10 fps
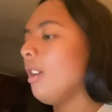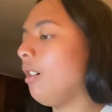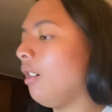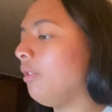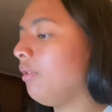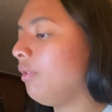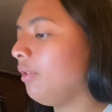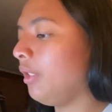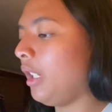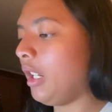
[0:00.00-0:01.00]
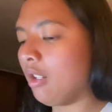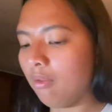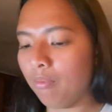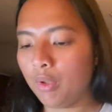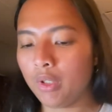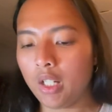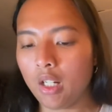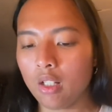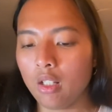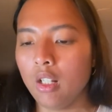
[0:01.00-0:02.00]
of the Cricut.